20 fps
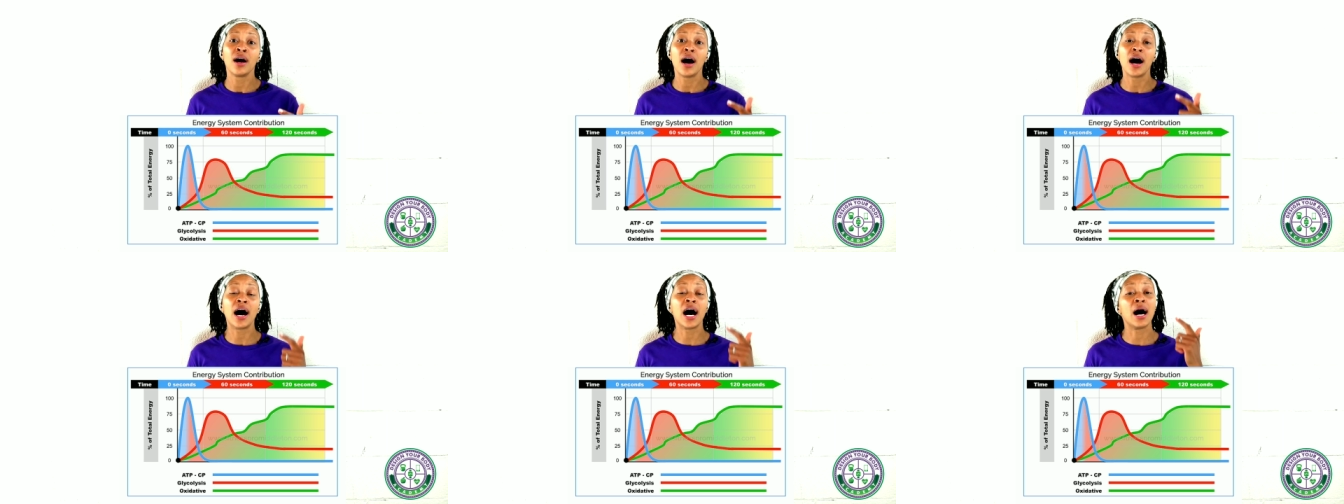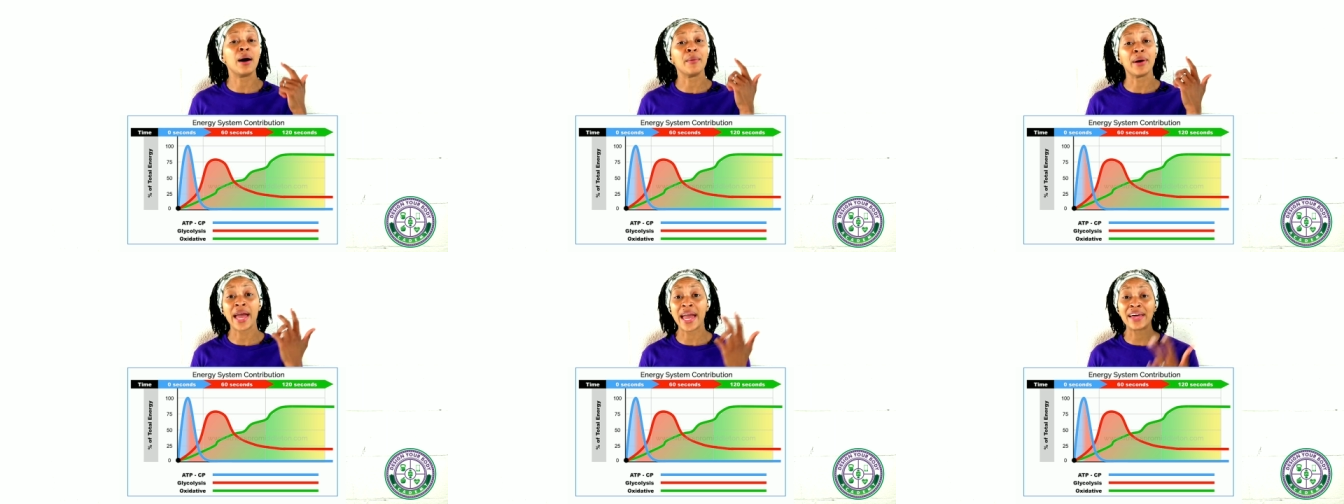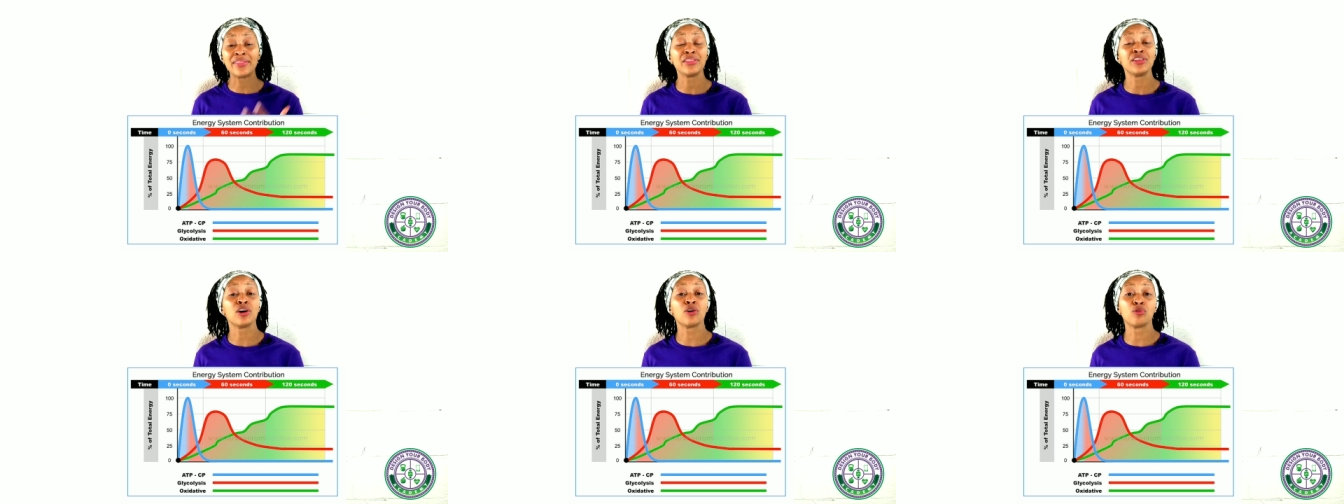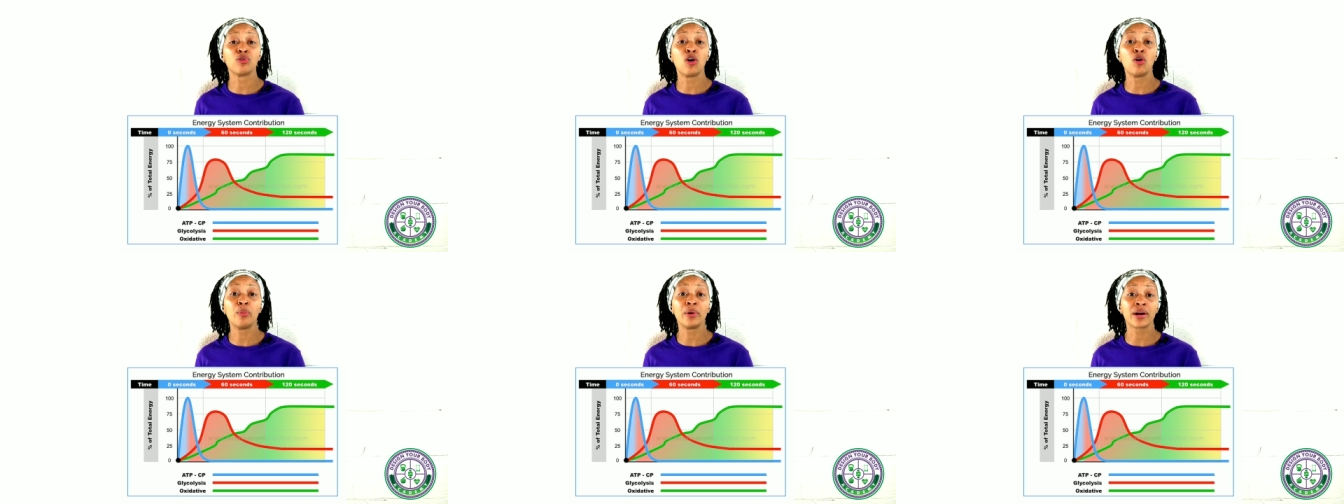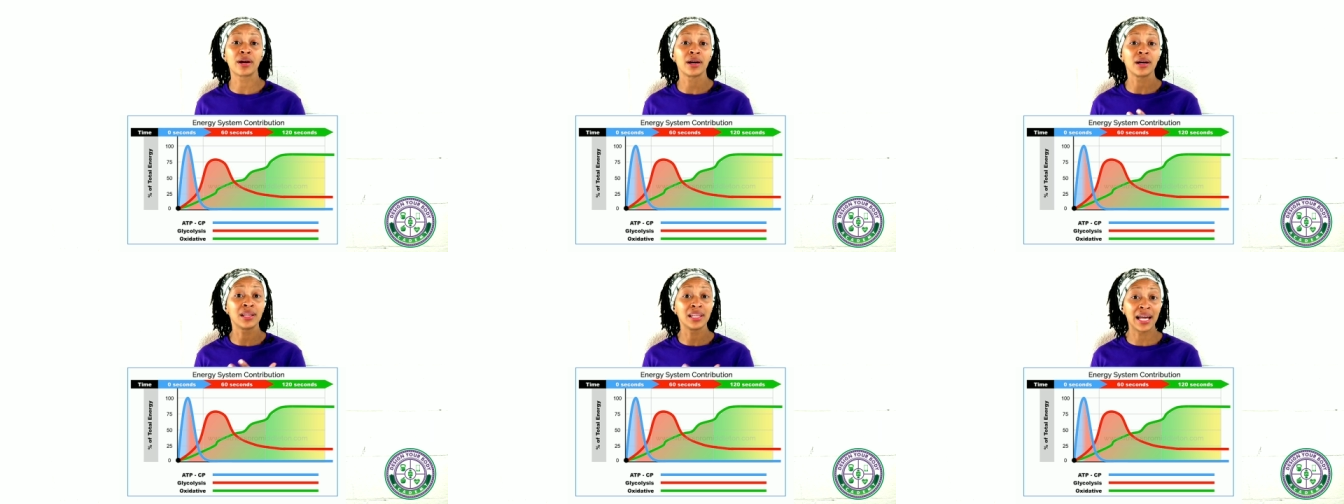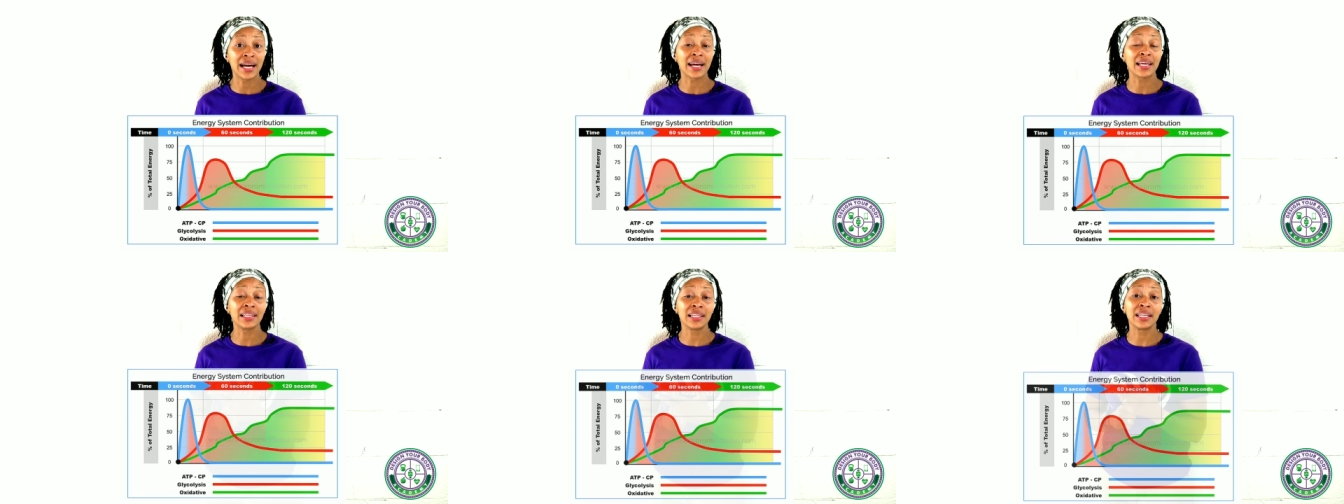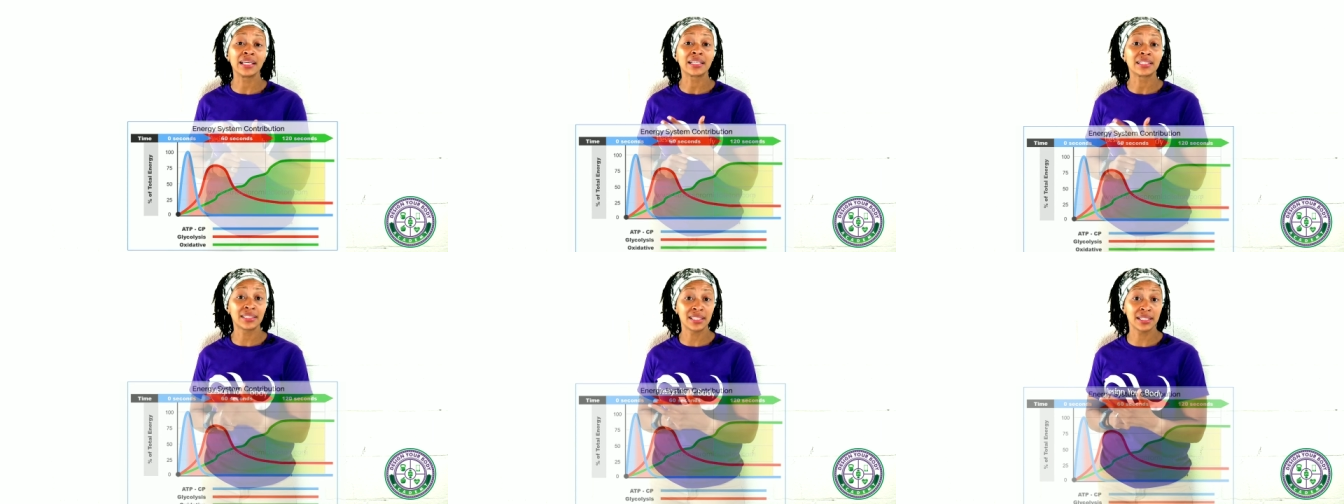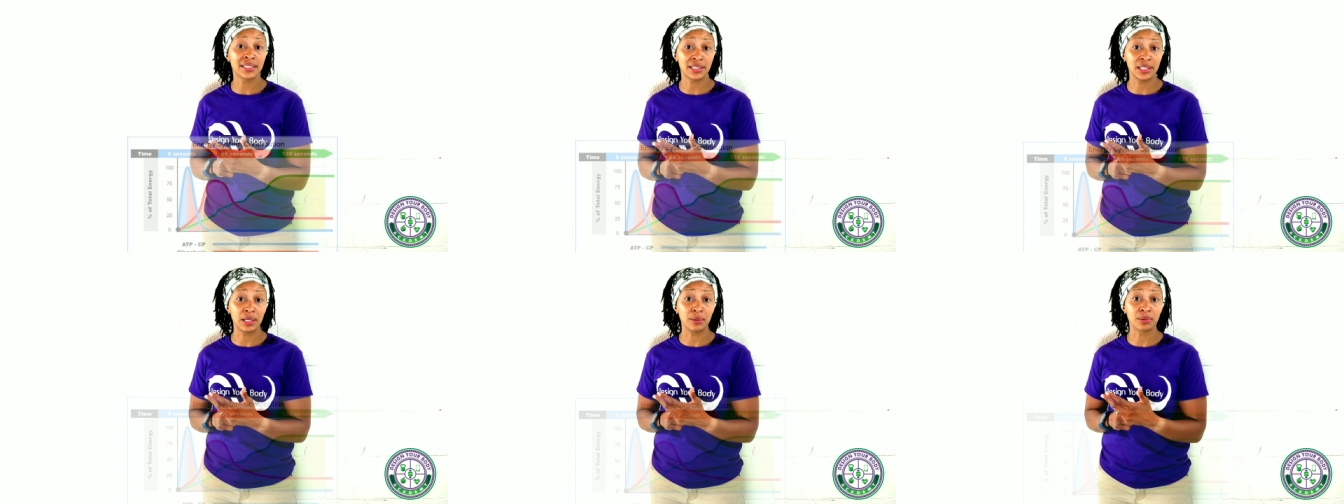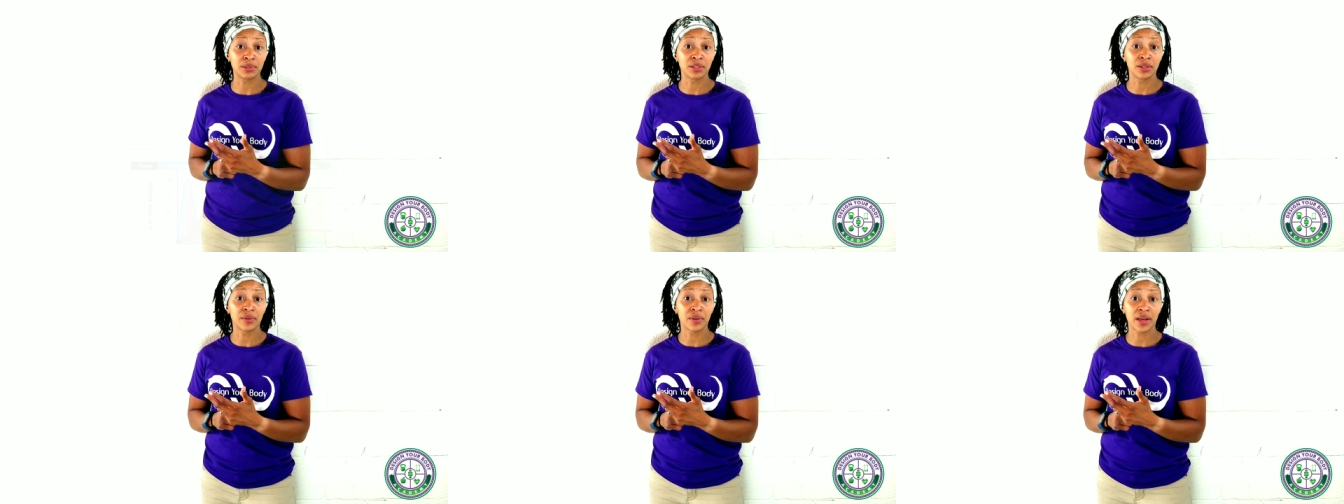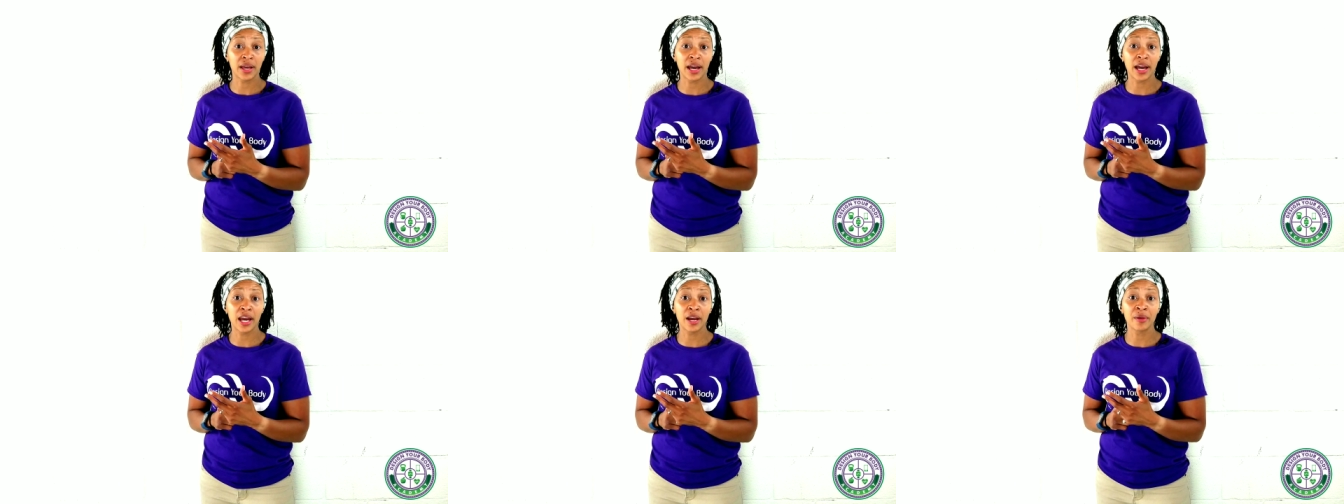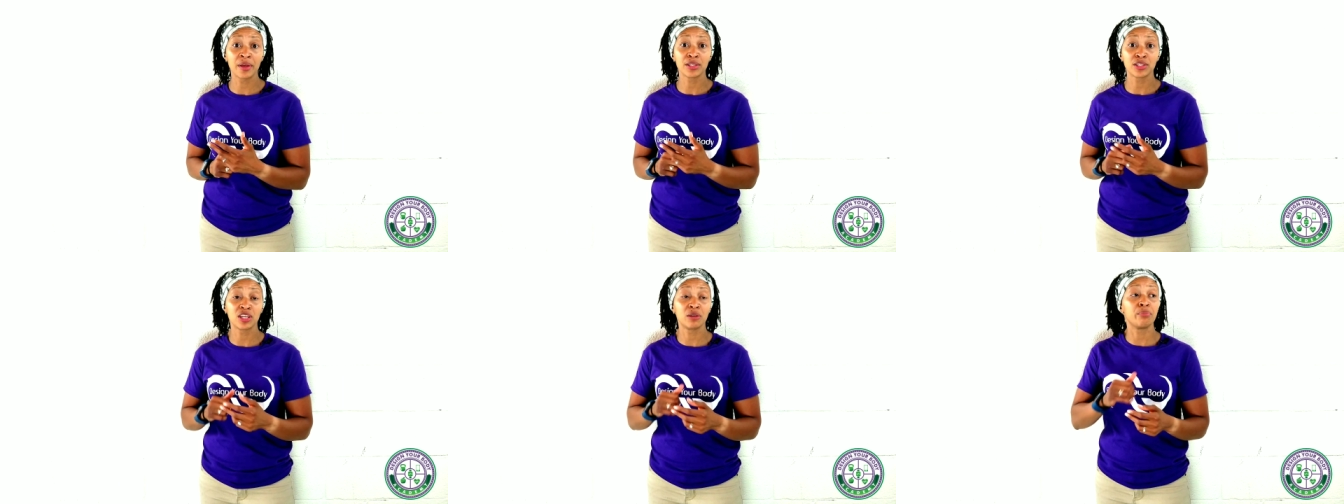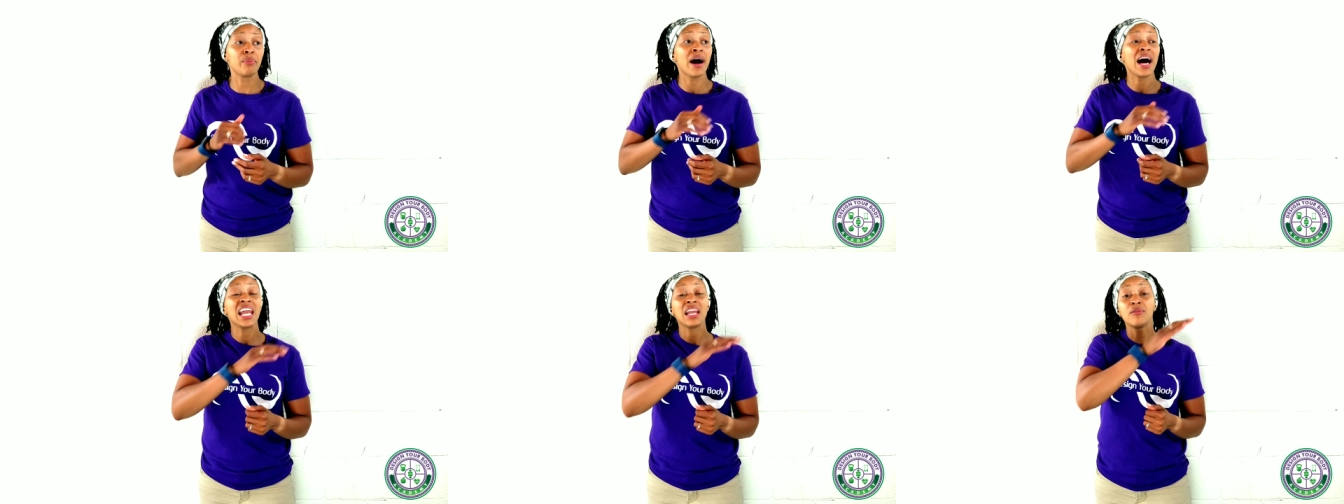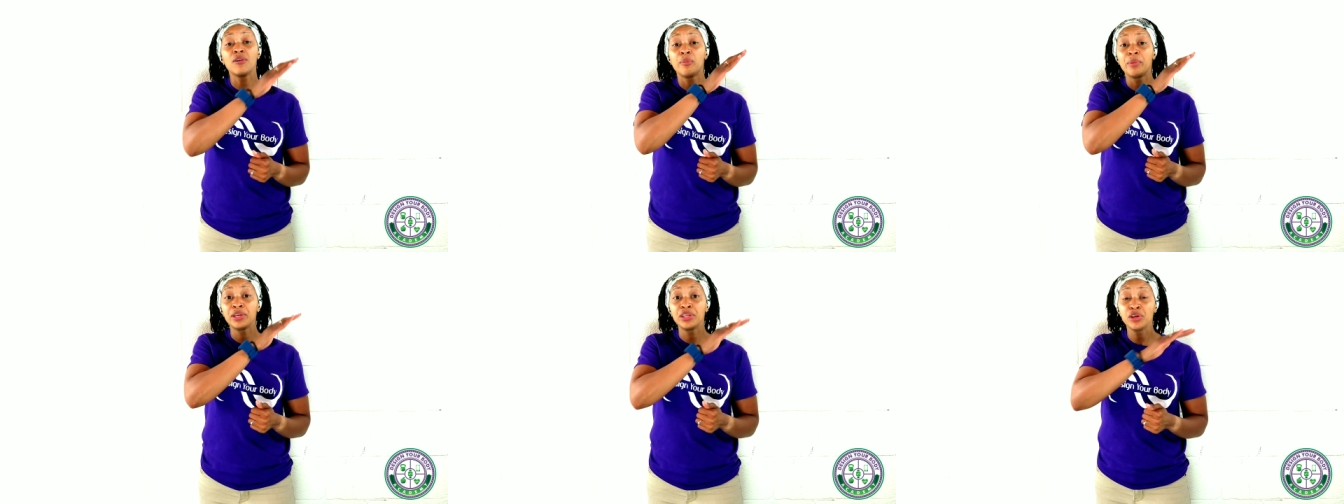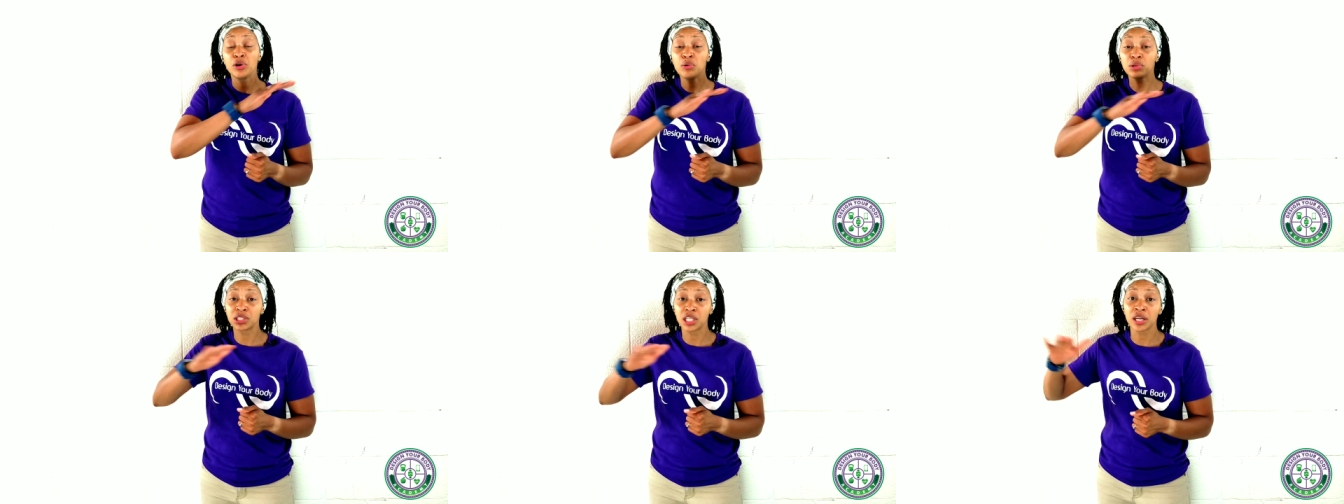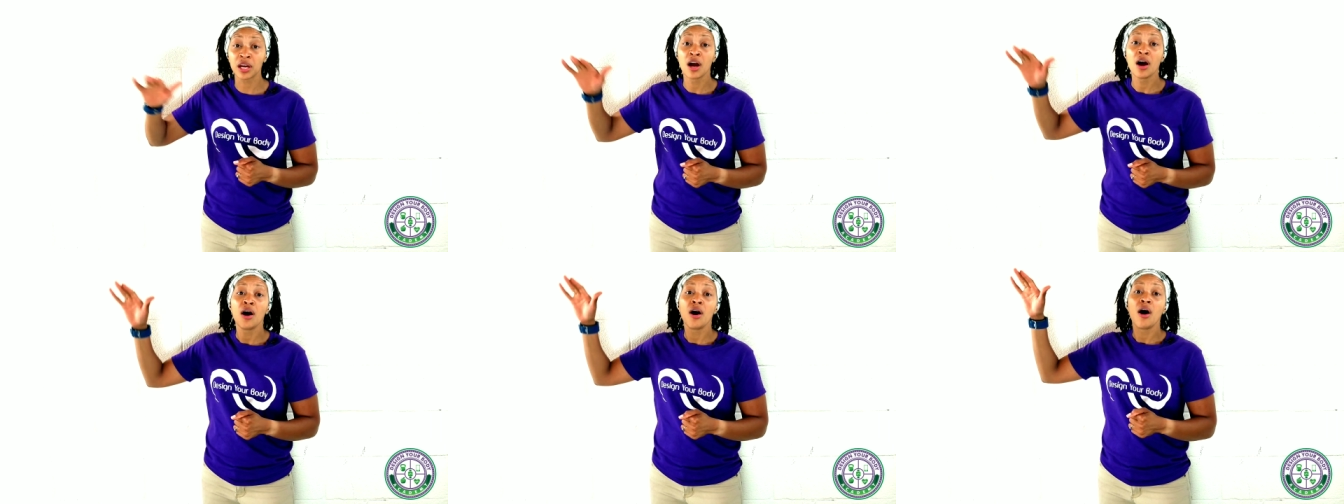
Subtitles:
and the aerobic glycolytic systems, okay? So your body will be using